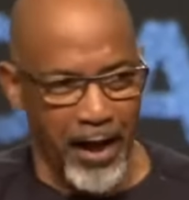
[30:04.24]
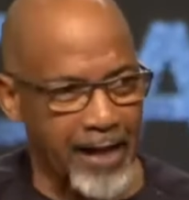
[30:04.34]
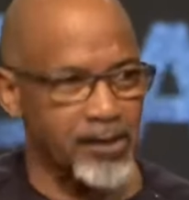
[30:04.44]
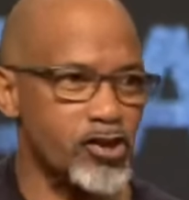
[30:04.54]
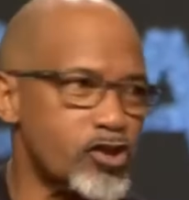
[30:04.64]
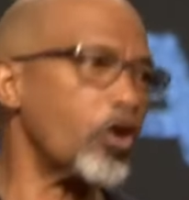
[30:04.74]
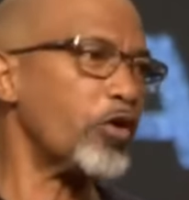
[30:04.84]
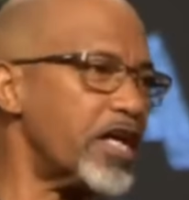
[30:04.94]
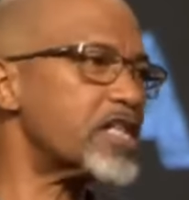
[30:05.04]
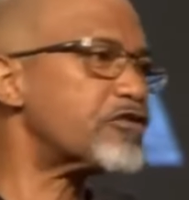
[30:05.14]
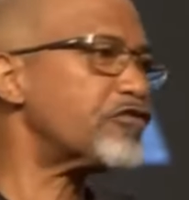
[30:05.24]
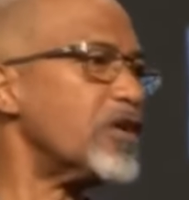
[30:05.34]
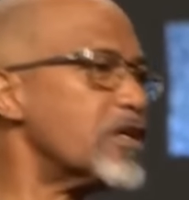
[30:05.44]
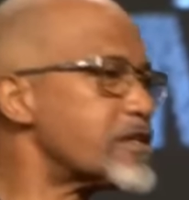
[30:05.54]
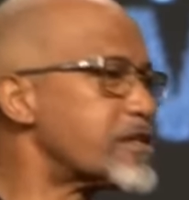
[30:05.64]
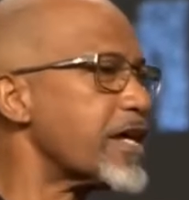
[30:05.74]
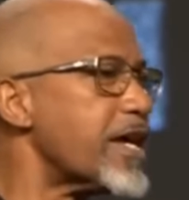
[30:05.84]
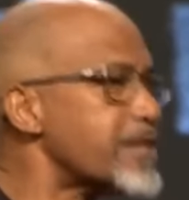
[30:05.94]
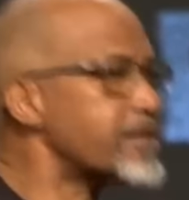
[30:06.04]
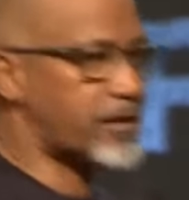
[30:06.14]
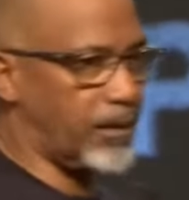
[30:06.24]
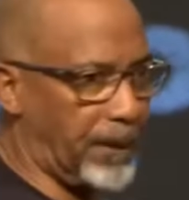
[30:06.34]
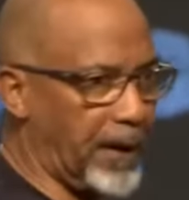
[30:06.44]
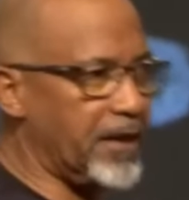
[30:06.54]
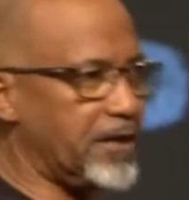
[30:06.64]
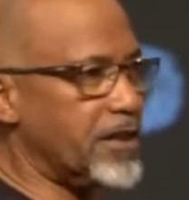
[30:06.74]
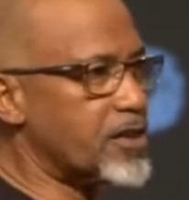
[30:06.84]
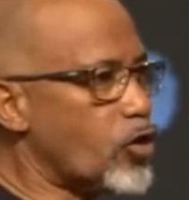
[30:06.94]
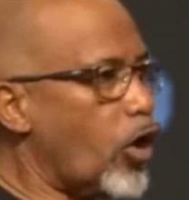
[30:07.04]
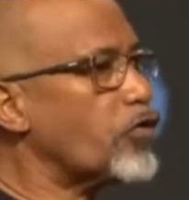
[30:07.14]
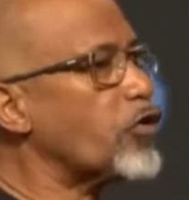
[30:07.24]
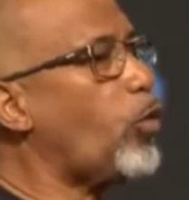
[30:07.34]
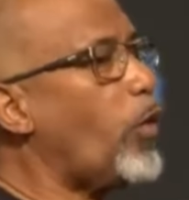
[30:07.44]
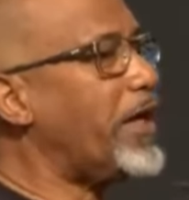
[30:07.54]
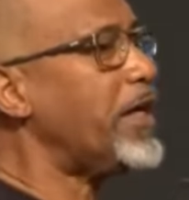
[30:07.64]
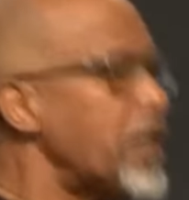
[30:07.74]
And so his first escapade is on the way